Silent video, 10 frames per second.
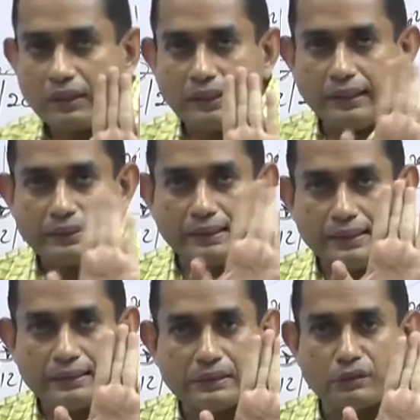it
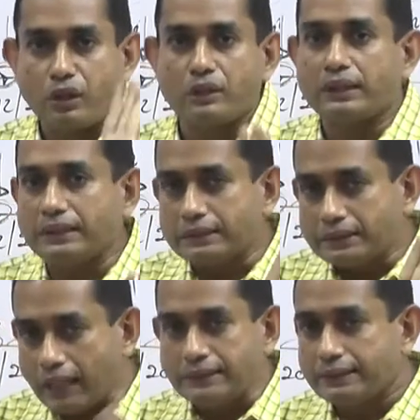is not an
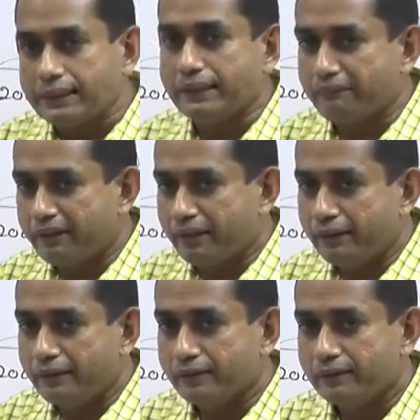adjusting
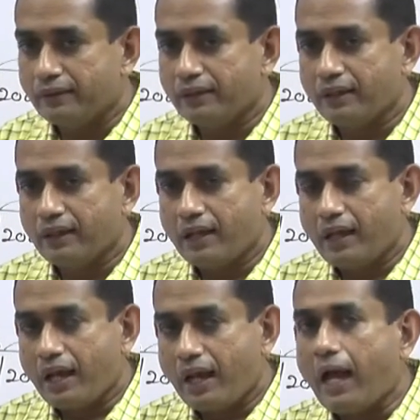event
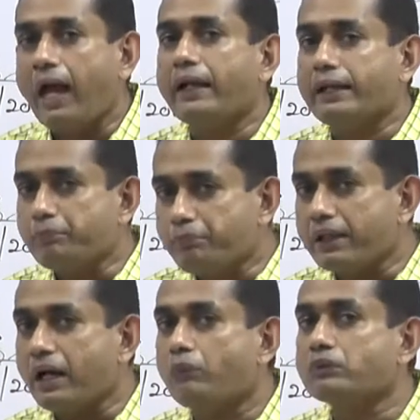and it
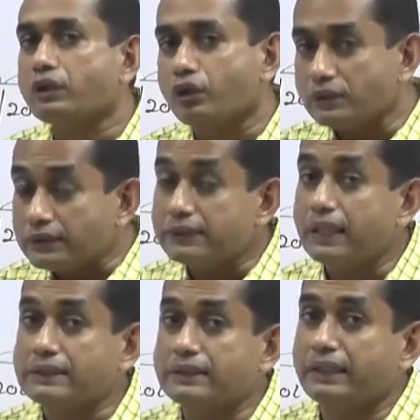becomes a
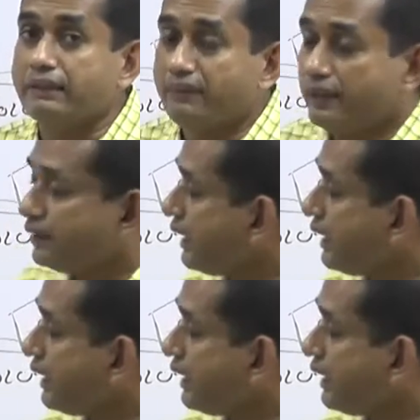non-adjusting event,